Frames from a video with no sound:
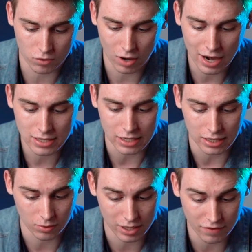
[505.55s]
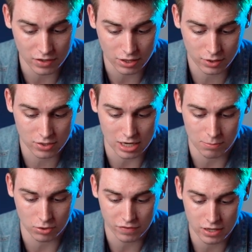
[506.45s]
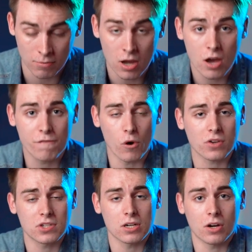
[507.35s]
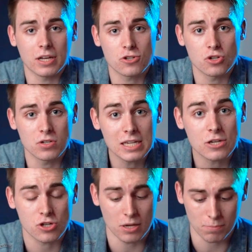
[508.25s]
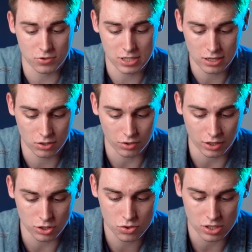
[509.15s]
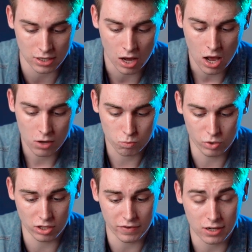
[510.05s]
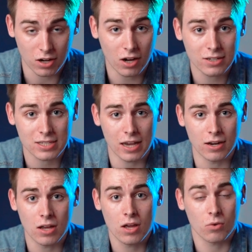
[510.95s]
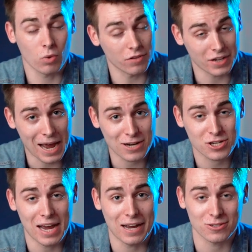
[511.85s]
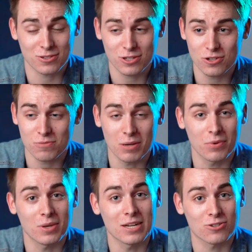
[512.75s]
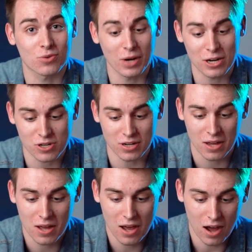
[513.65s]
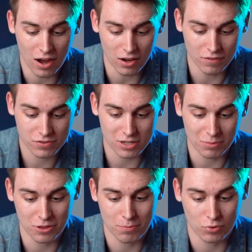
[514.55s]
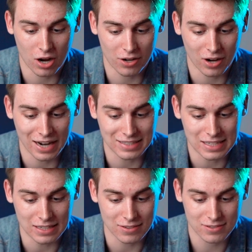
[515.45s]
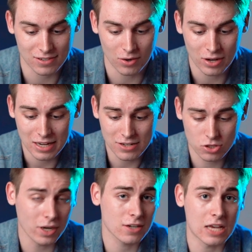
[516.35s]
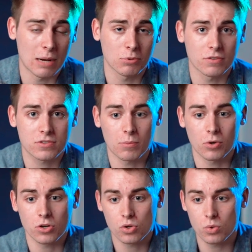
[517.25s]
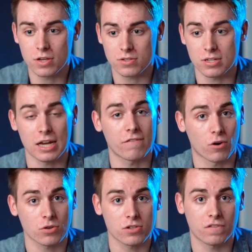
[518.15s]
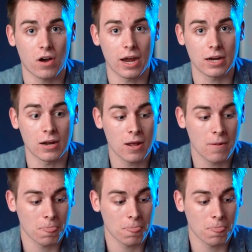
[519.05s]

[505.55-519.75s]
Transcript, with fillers: variety. Here we have another example of him focusing on his niche in particular and using relevant content, relevant hashtags, with an integration of some of the broader ideas. So he's a great example of someone who is diversifying